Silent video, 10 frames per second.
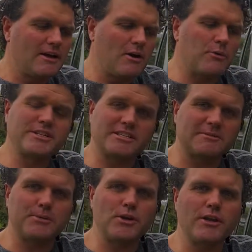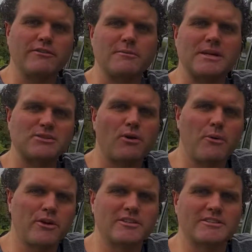which is the beauty of them. That's why I
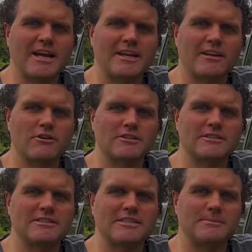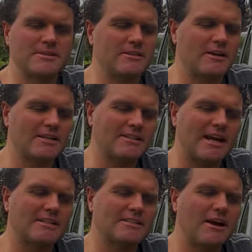wanted to take it across the Simpson. I could
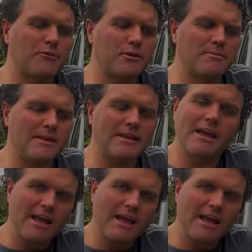take stuff with me.